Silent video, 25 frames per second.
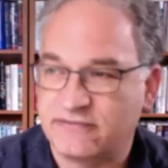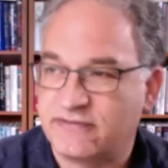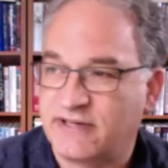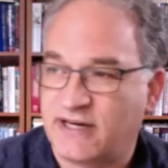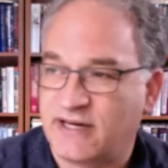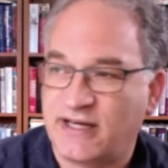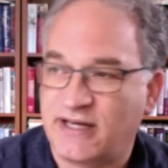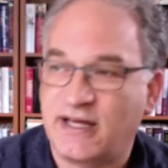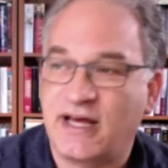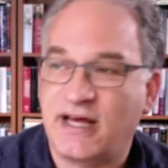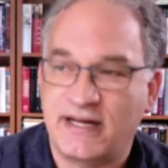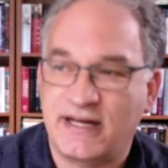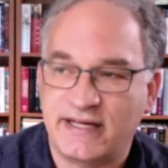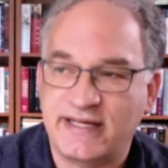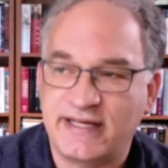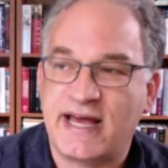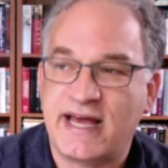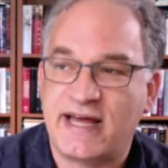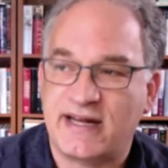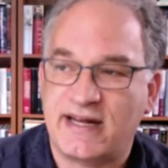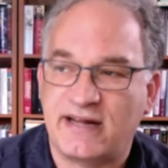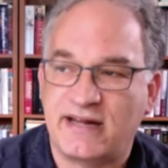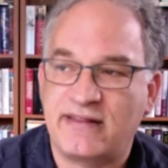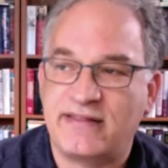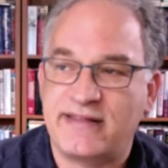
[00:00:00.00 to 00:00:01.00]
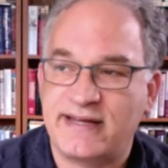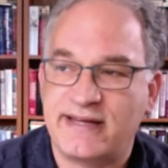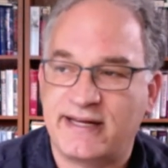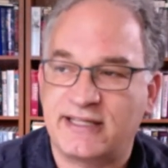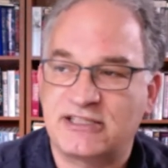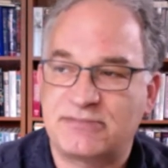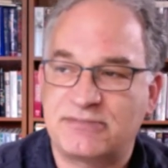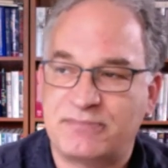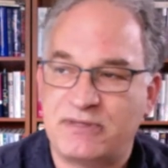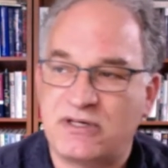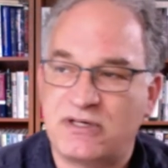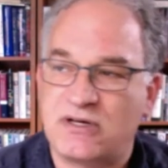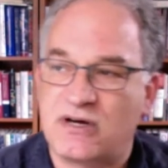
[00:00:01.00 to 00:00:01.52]
And I, and again, I think it's
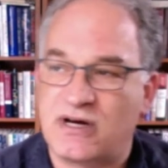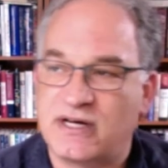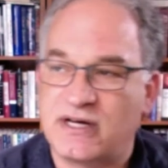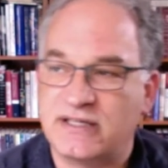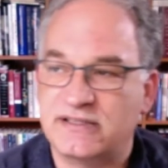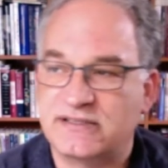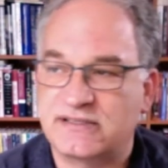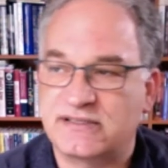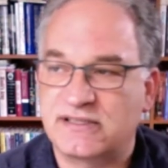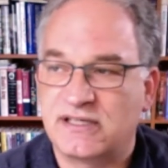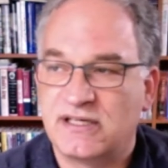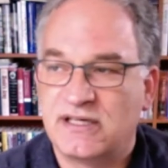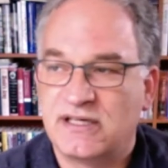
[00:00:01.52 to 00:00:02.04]
because